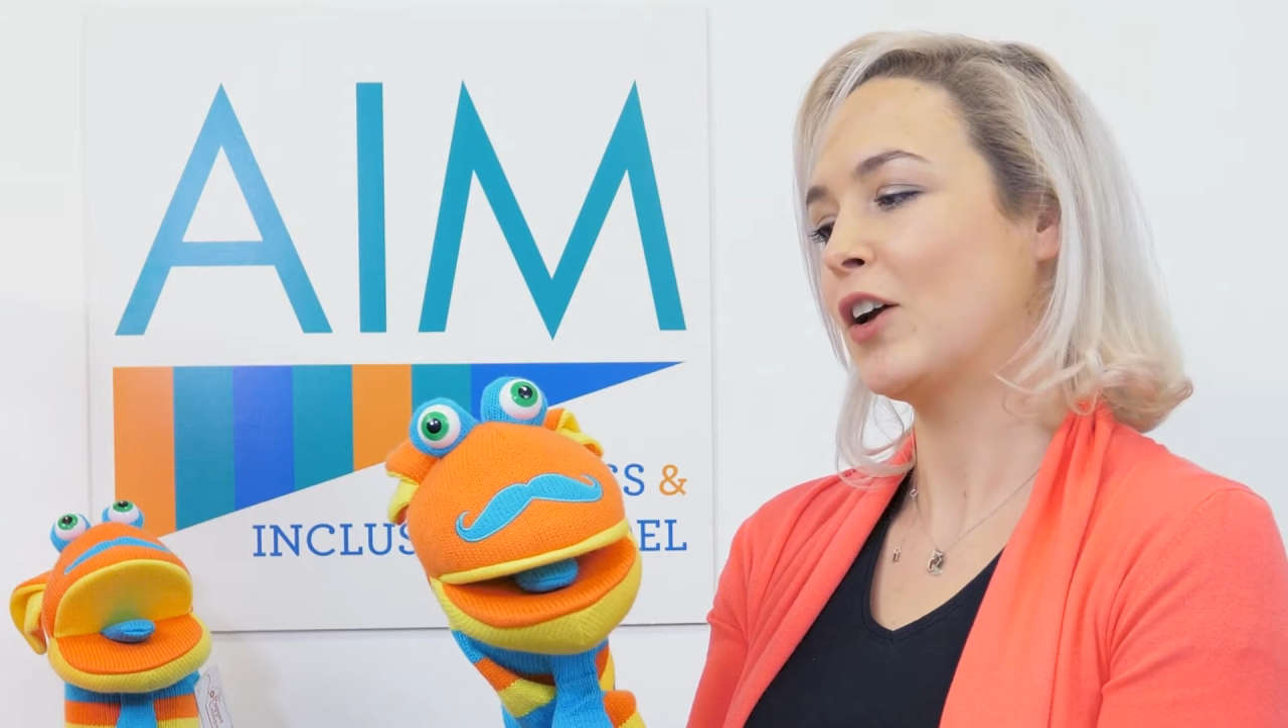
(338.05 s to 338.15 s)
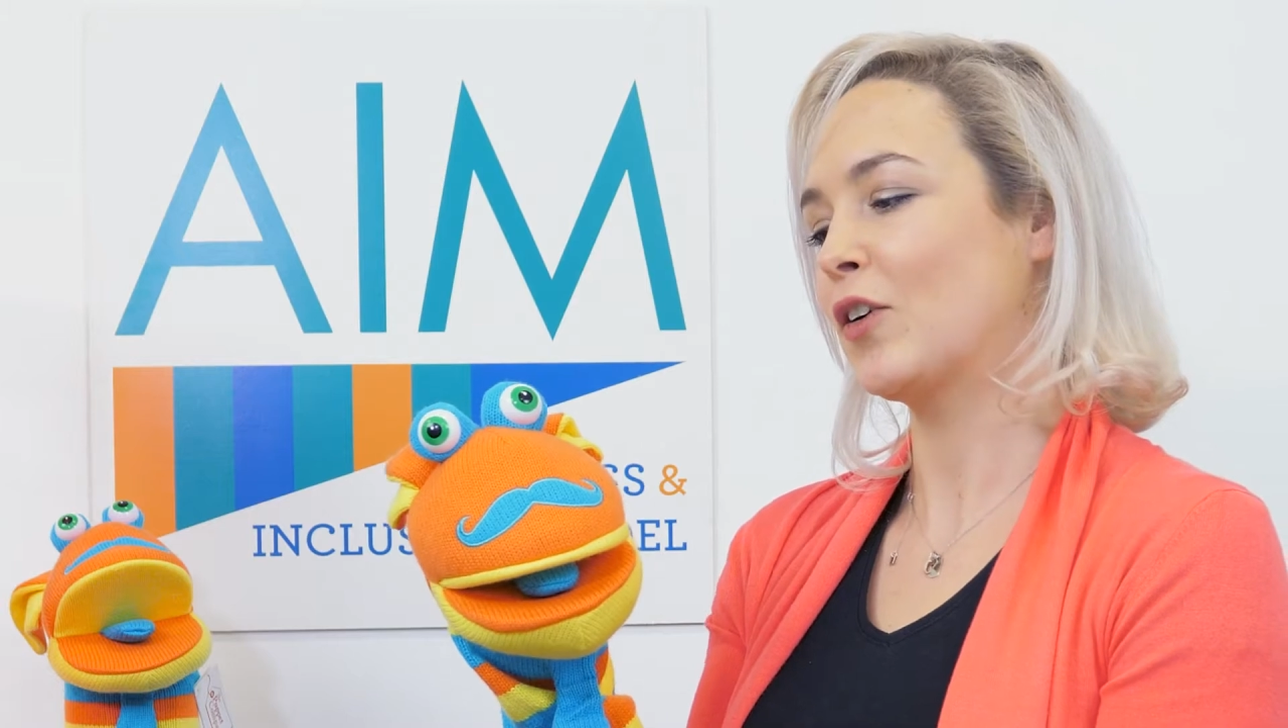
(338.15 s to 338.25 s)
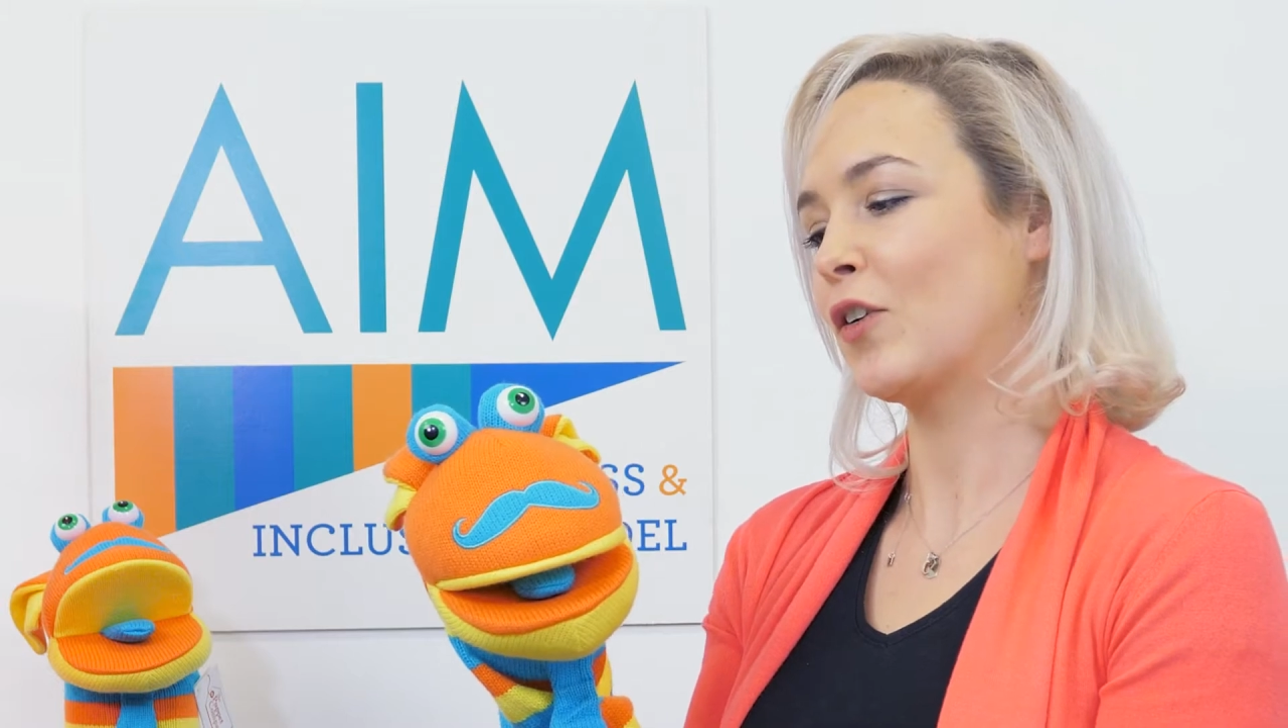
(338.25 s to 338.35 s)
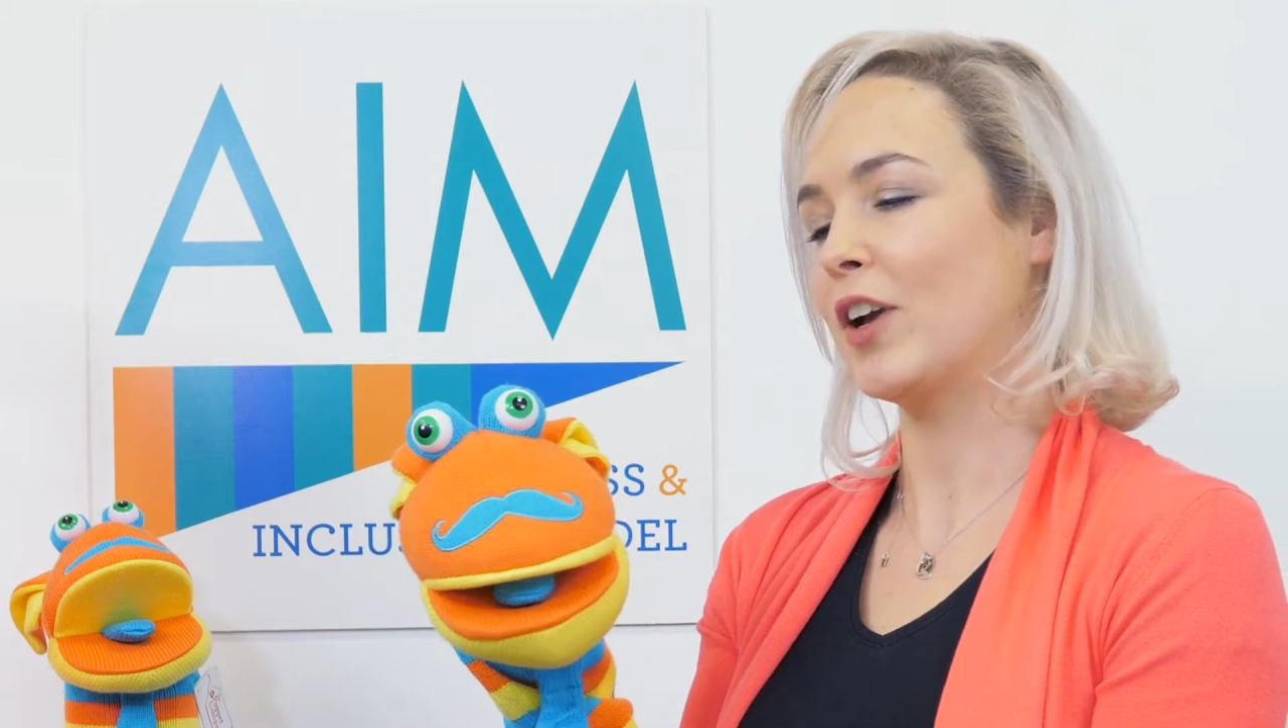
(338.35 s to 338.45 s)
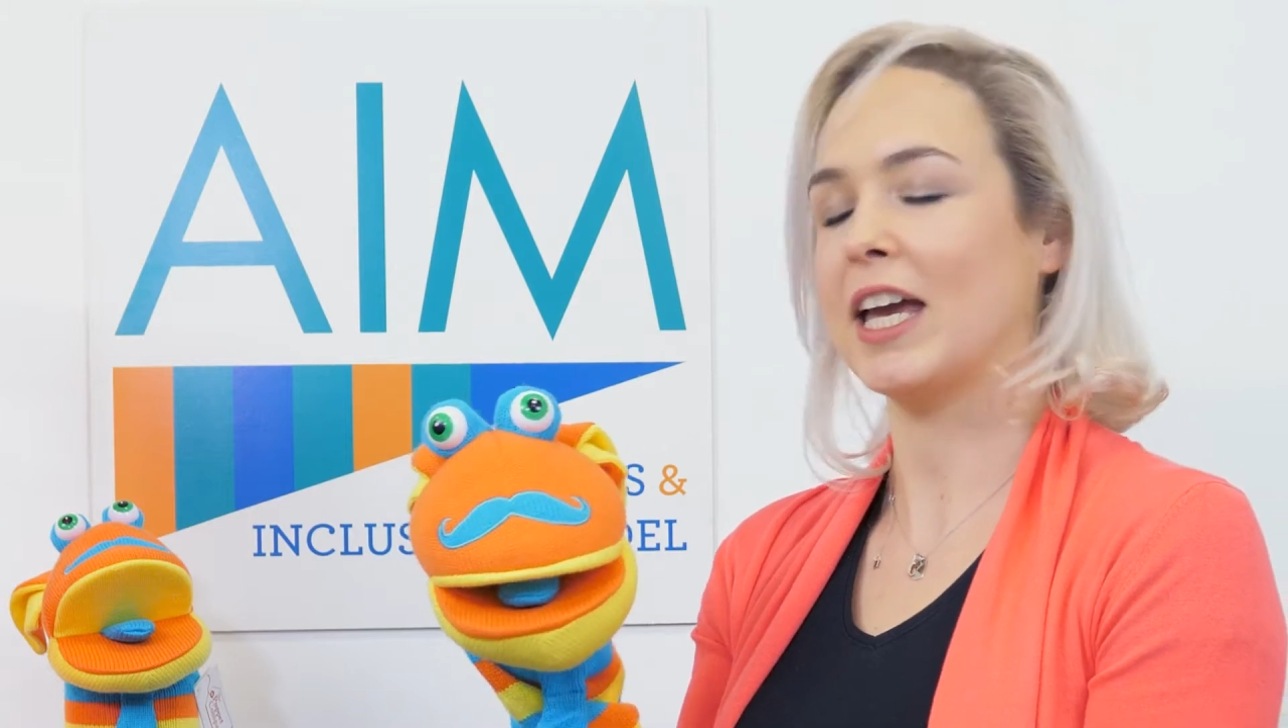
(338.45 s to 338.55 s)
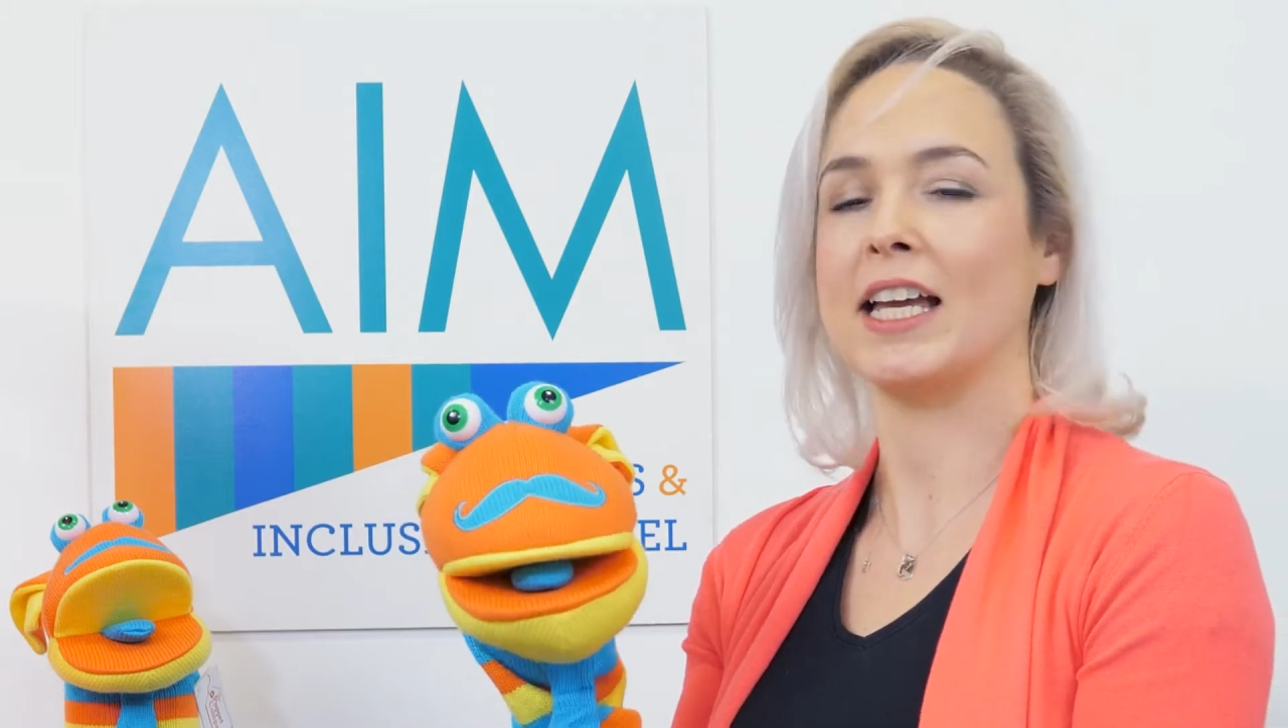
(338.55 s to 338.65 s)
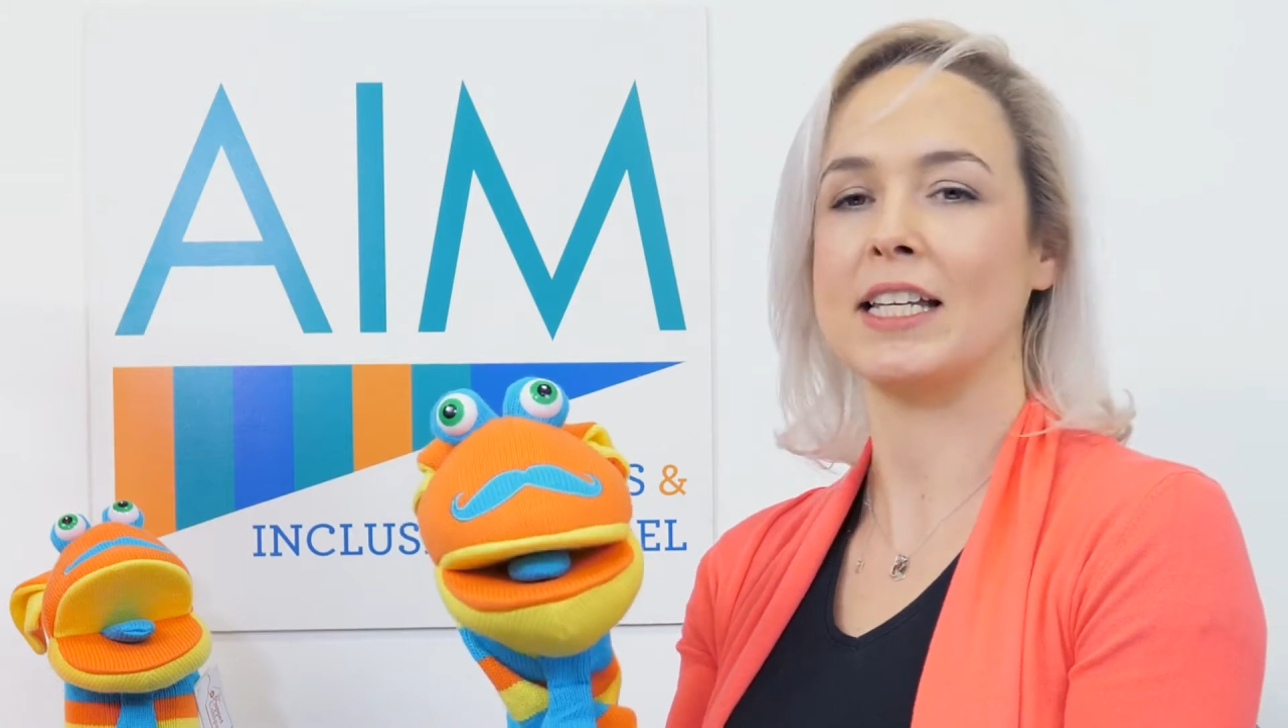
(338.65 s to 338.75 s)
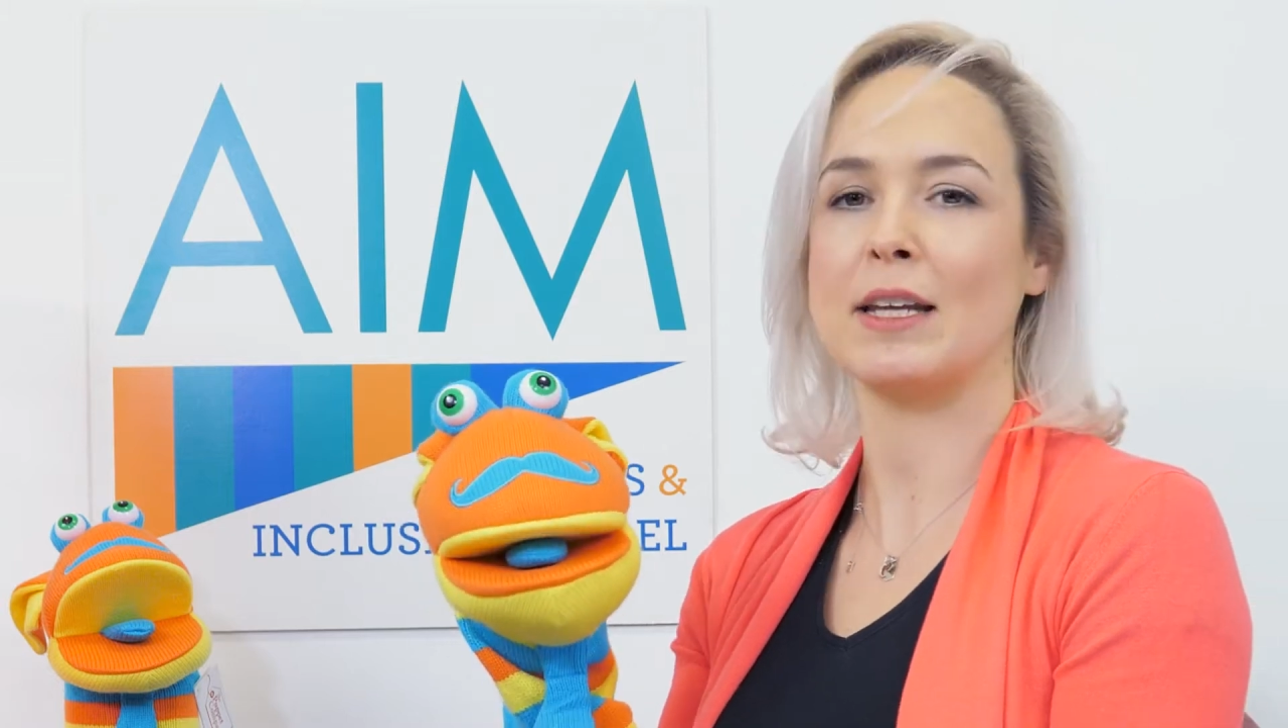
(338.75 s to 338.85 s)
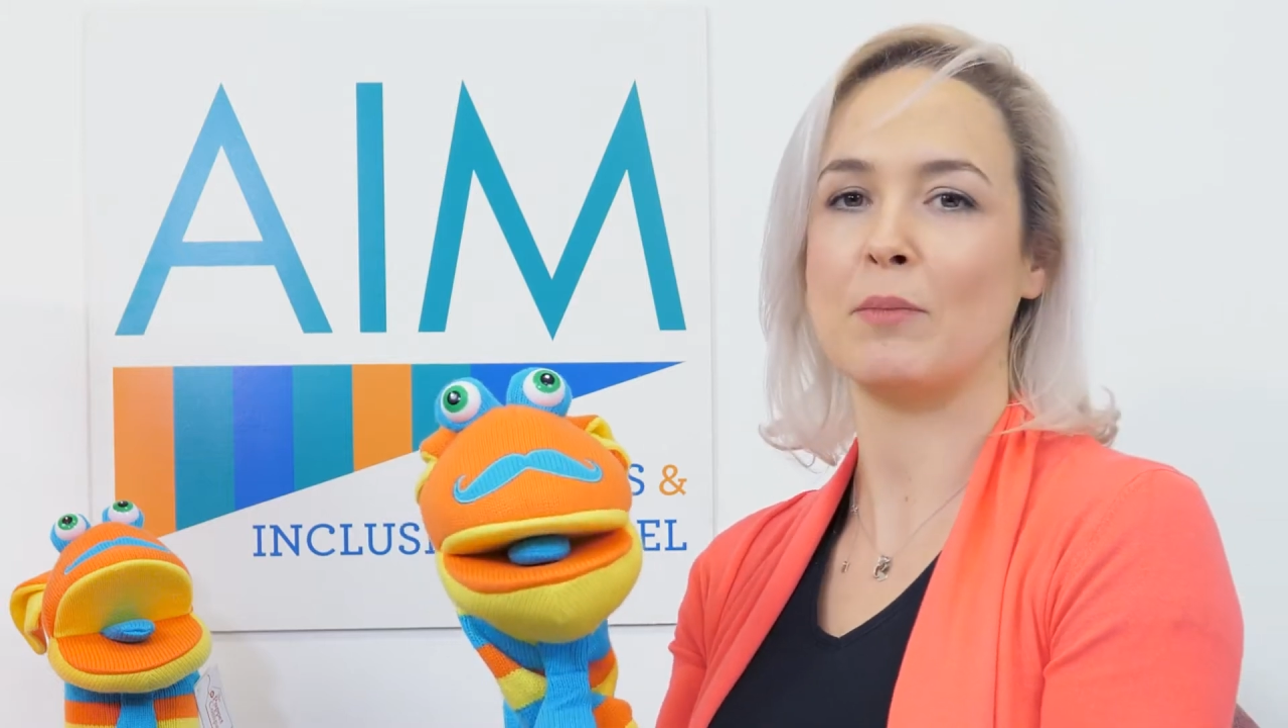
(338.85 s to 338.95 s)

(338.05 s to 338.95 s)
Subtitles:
create